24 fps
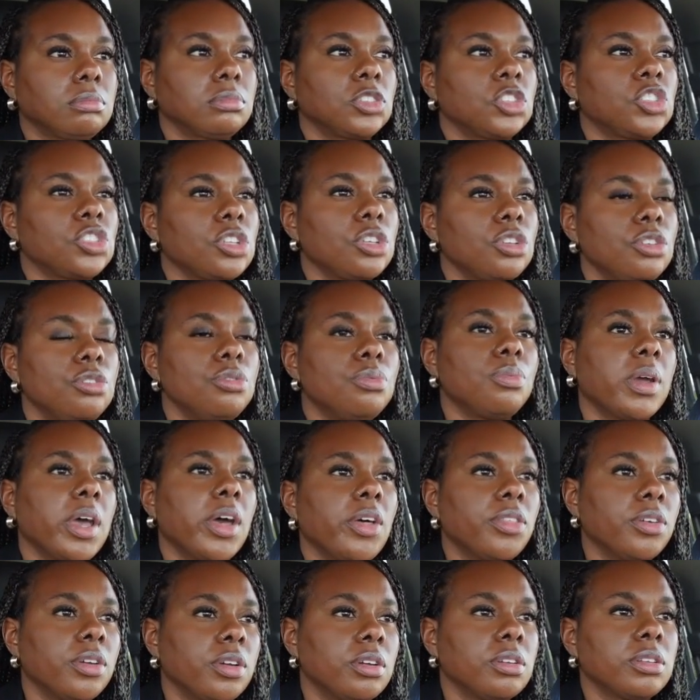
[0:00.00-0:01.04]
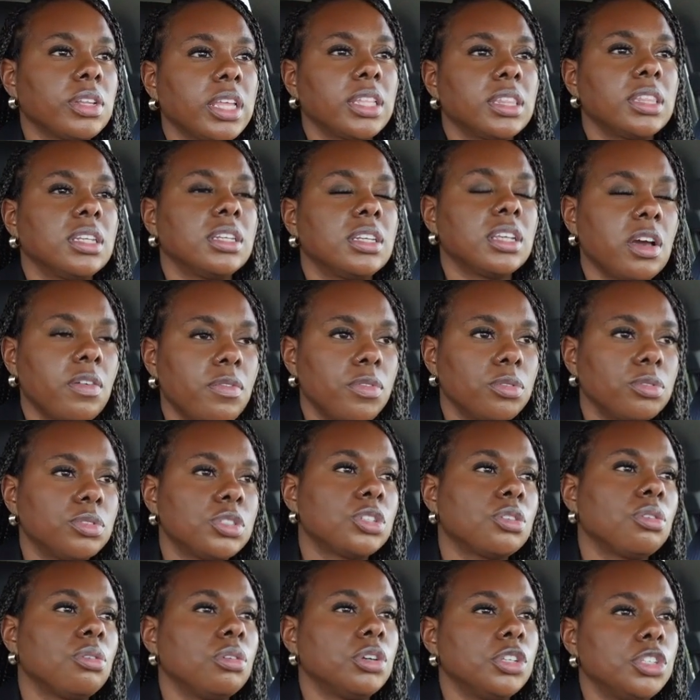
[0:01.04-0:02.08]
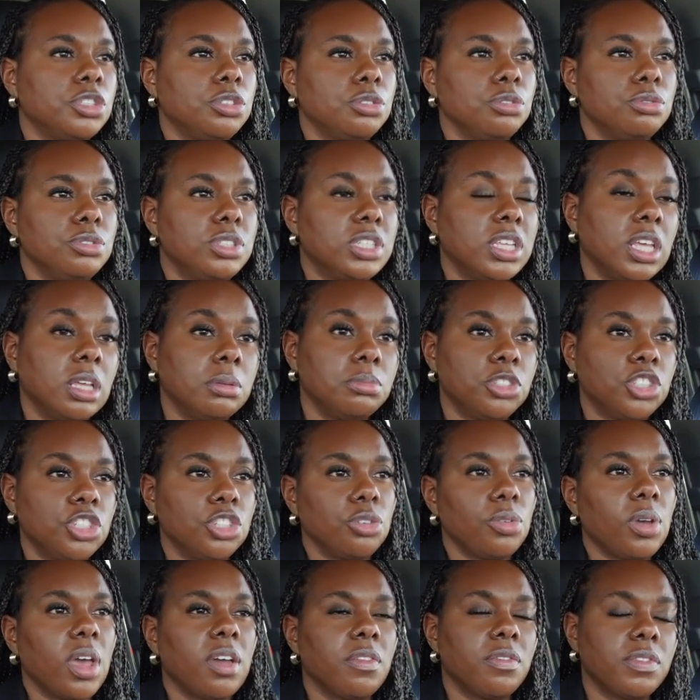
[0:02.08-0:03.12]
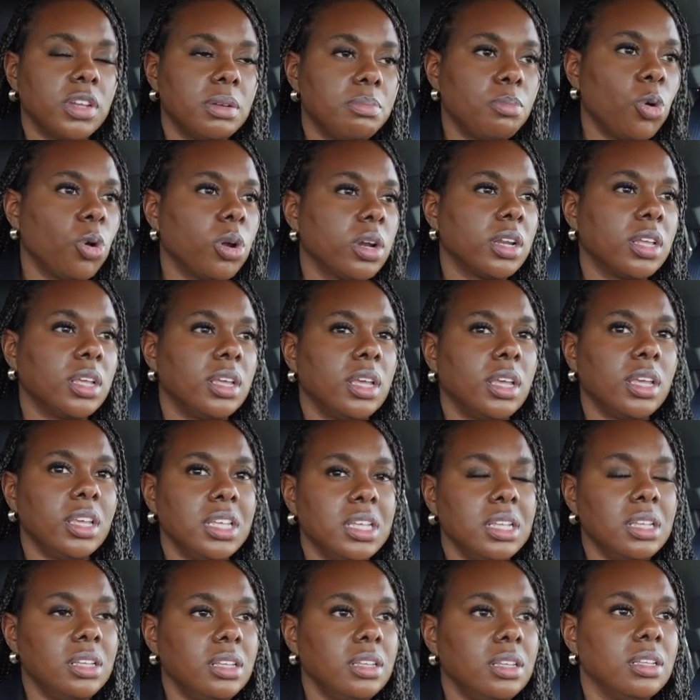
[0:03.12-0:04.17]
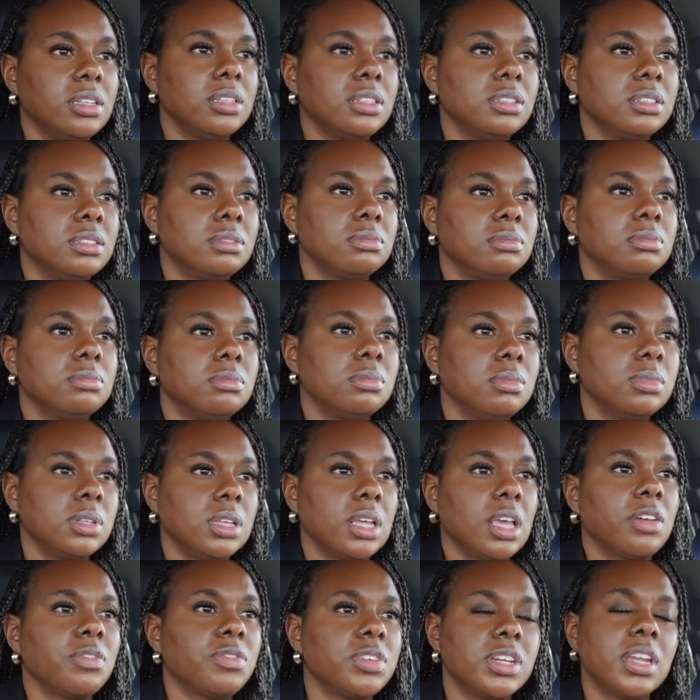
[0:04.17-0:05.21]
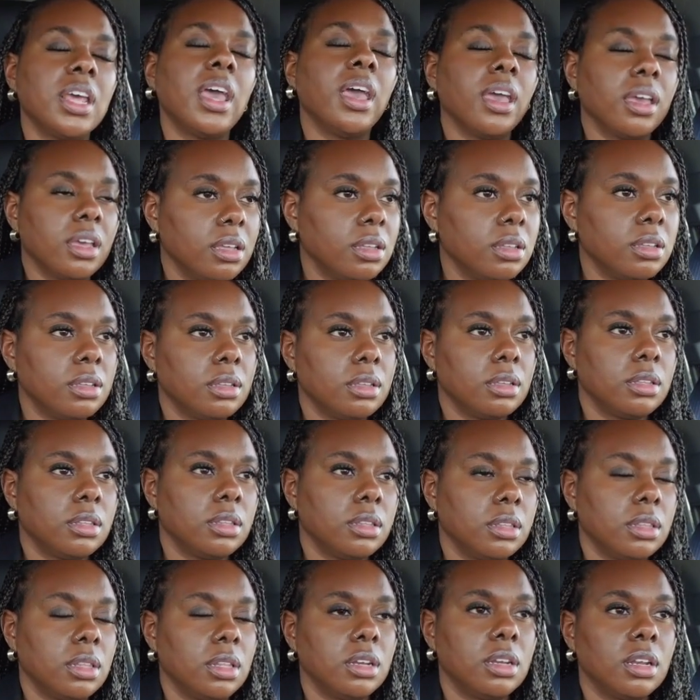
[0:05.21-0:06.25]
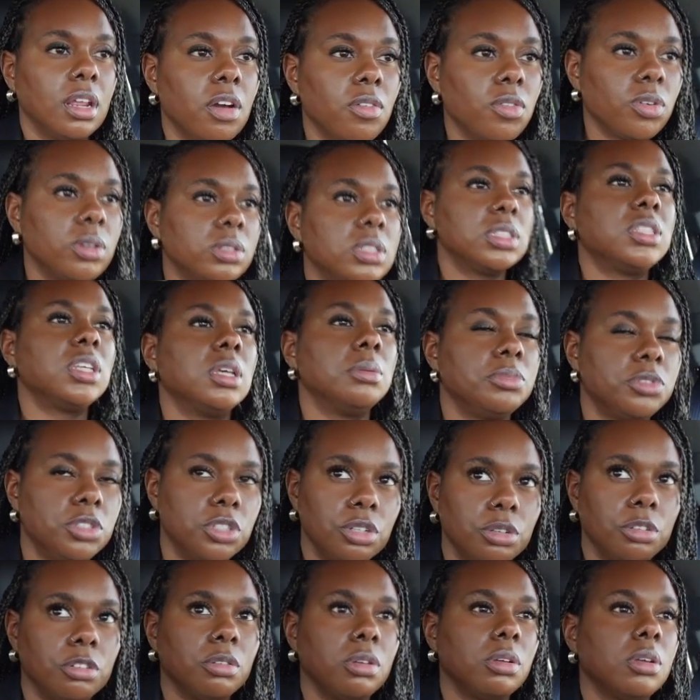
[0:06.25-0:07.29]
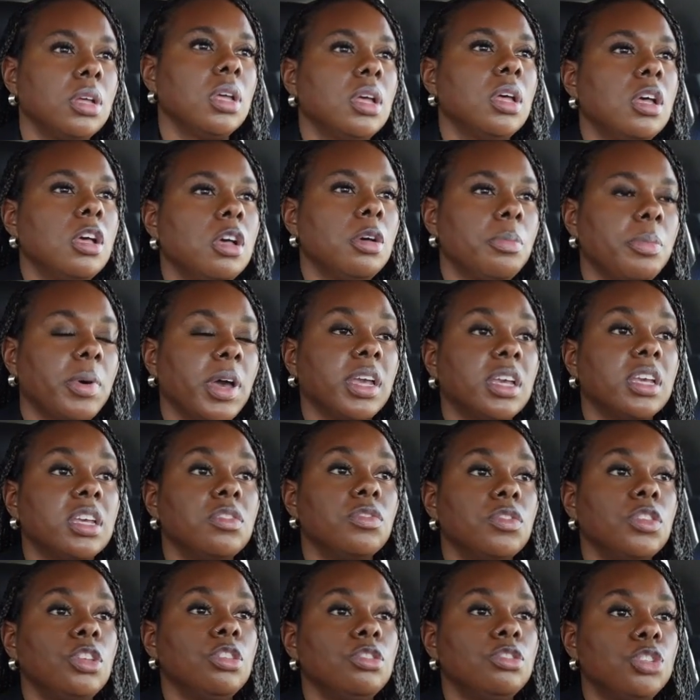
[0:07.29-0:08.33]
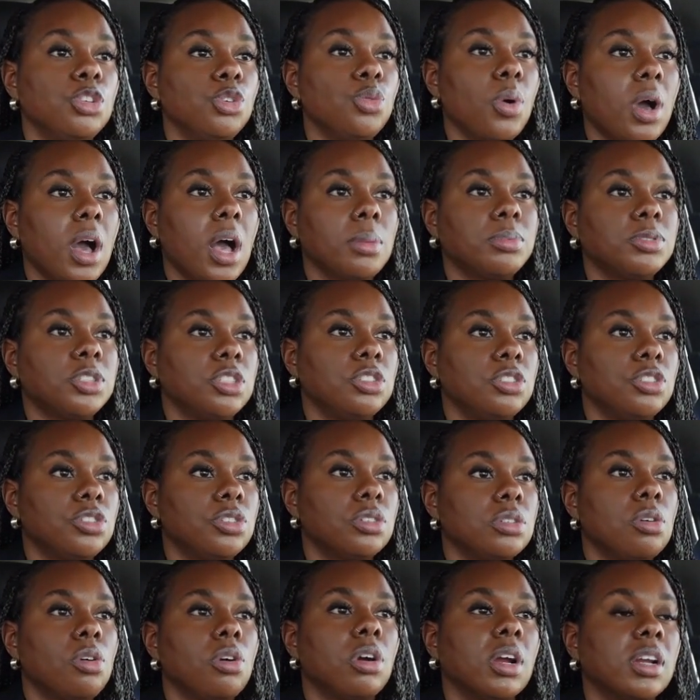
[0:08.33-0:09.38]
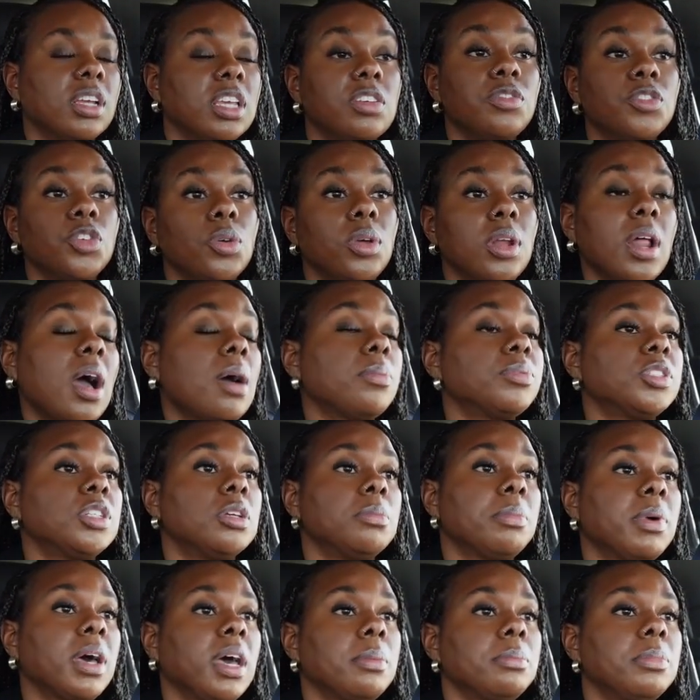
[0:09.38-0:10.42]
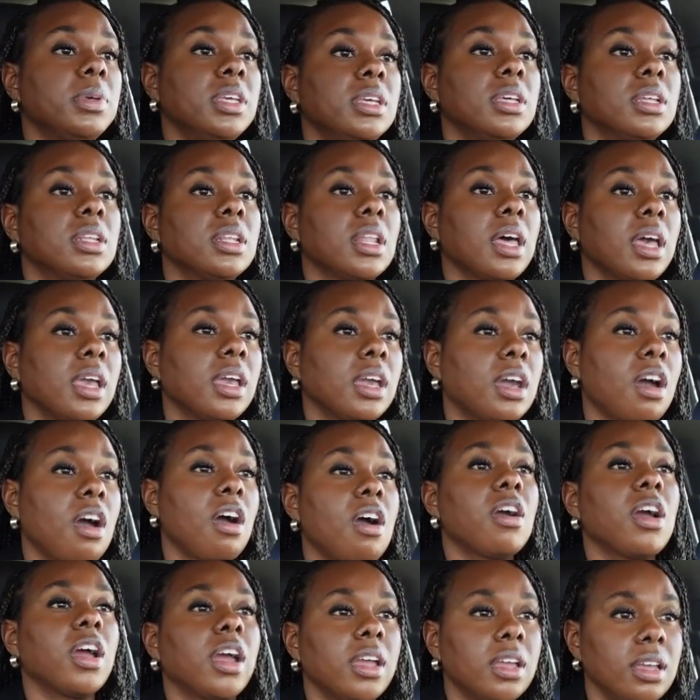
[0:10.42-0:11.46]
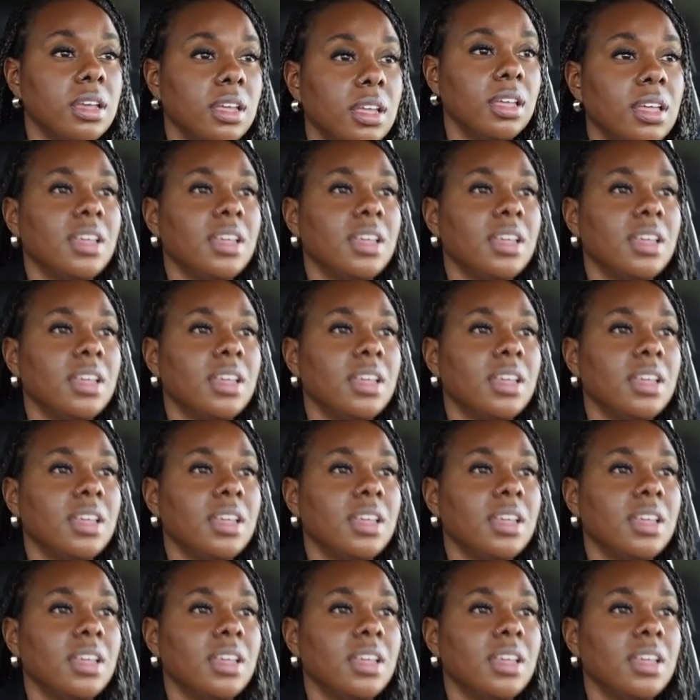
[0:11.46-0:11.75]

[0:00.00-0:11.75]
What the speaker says: so you rather, like, the devil was going to tempt you every morning. Every day, the devil tempts you by giving you two options, or give you an option by being like, all right,